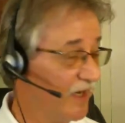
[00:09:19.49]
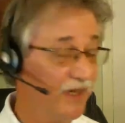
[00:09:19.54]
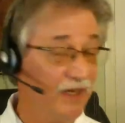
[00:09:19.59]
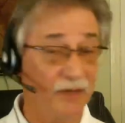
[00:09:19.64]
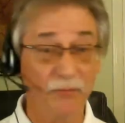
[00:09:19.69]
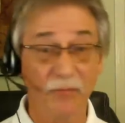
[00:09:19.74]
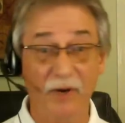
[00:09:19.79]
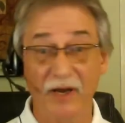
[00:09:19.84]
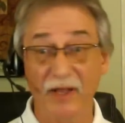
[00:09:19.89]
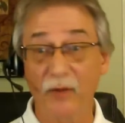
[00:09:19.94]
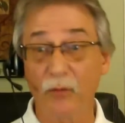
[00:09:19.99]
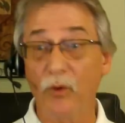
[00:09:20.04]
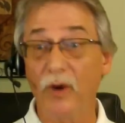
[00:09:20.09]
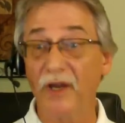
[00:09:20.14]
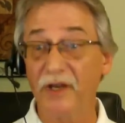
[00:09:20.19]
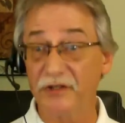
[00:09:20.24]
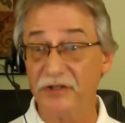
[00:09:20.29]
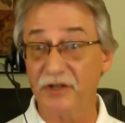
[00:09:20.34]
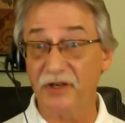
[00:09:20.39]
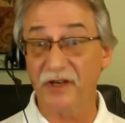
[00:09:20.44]
And by the way,
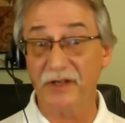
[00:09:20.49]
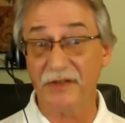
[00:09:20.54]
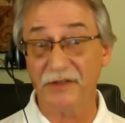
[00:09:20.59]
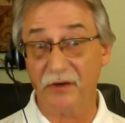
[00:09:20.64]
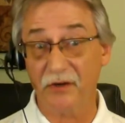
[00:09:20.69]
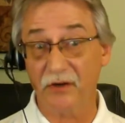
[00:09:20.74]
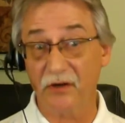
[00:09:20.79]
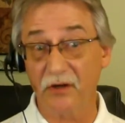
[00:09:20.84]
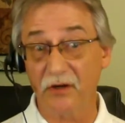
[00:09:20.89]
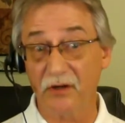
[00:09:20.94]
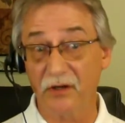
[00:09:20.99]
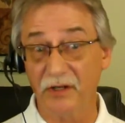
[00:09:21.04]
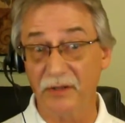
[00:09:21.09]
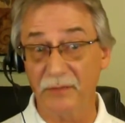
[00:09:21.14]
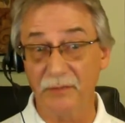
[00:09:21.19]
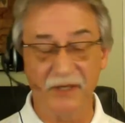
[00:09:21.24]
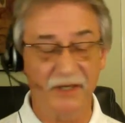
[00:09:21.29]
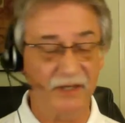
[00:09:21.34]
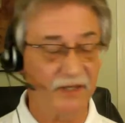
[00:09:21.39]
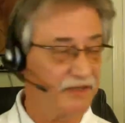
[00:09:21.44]
you should get there early
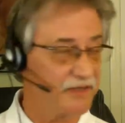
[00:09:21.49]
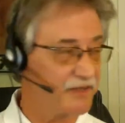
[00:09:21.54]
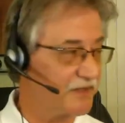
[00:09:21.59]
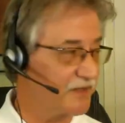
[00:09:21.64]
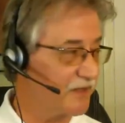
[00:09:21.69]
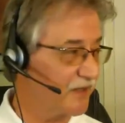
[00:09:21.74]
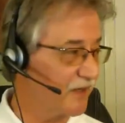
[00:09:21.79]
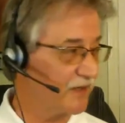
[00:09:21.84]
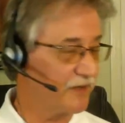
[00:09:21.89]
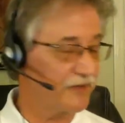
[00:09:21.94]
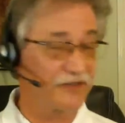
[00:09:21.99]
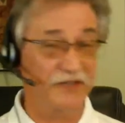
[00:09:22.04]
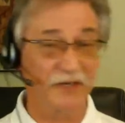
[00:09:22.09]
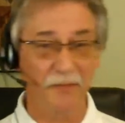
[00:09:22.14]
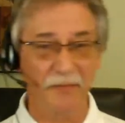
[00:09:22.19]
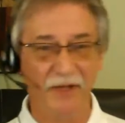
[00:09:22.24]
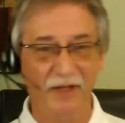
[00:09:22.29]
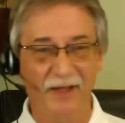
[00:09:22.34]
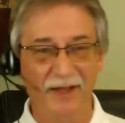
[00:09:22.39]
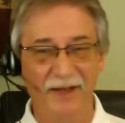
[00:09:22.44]
because there's going
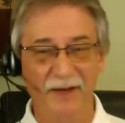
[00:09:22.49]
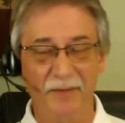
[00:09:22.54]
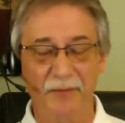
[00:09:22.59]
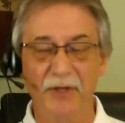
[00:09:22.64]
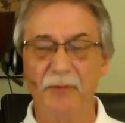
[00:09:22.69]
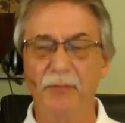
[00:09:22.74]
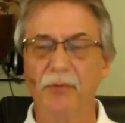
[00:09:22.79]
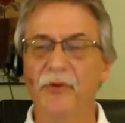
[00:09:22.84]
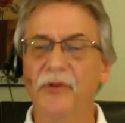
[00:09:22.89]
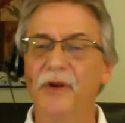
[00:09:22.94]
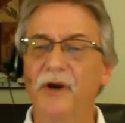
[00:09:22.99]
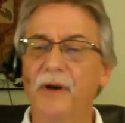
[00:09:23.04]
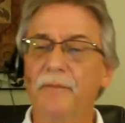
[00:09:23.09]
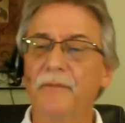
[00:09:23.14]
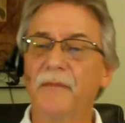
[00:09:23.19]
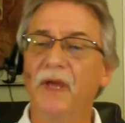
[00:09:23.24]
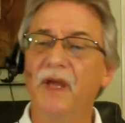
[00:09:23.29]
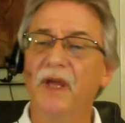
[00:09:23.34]
to be a lot of people there.